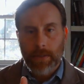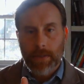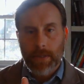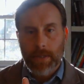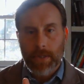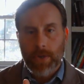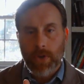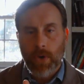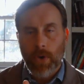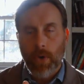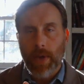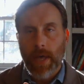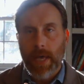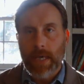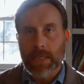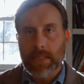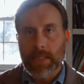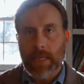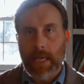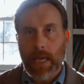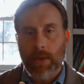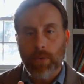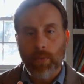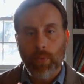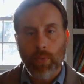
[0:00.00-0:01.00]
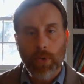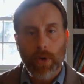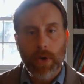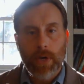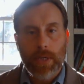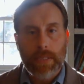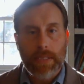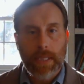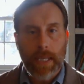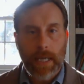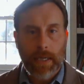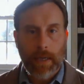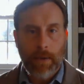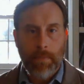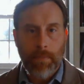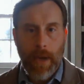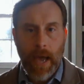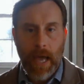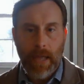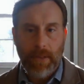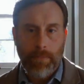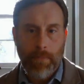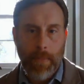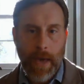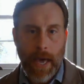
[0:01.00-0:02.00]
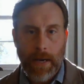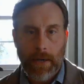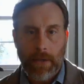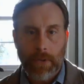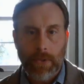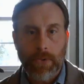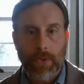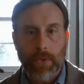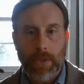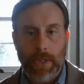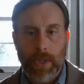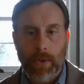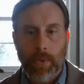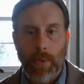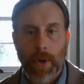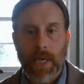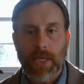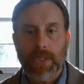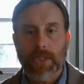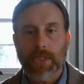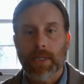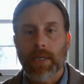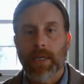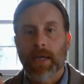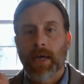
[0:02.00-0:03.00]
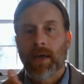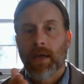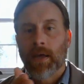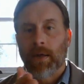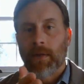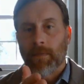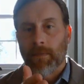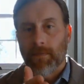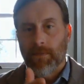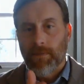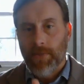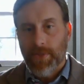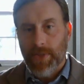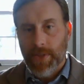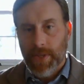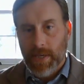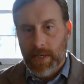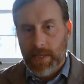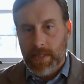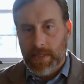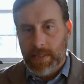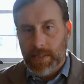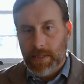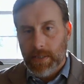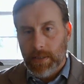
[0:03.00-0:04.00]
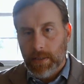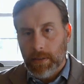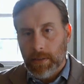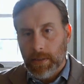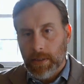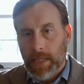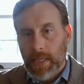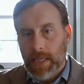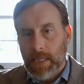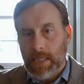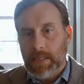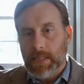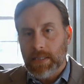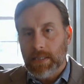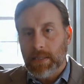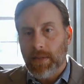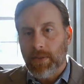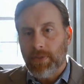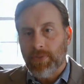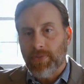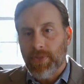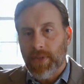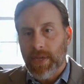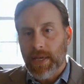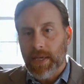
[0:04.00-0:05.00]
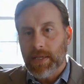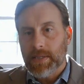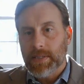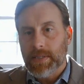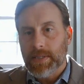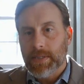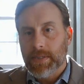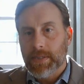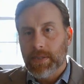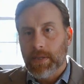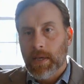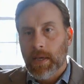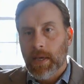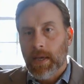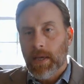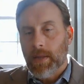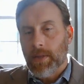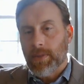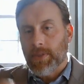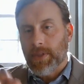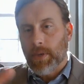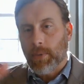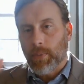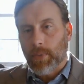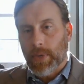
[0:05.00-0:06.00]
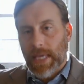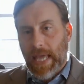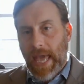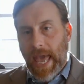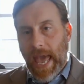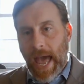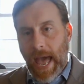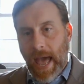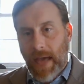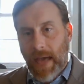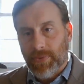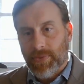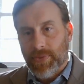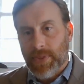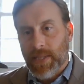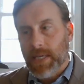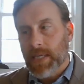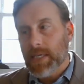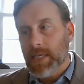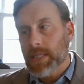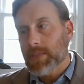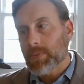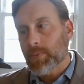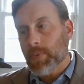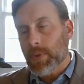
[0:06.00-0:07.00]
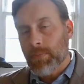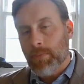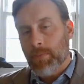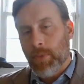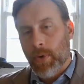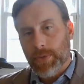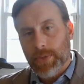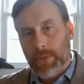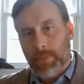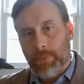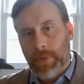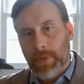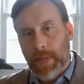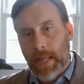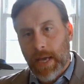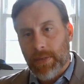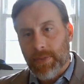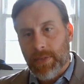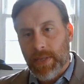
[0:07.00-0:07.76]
This whole essay works like a mathematical equation. This leads to this, then we add this, we multiply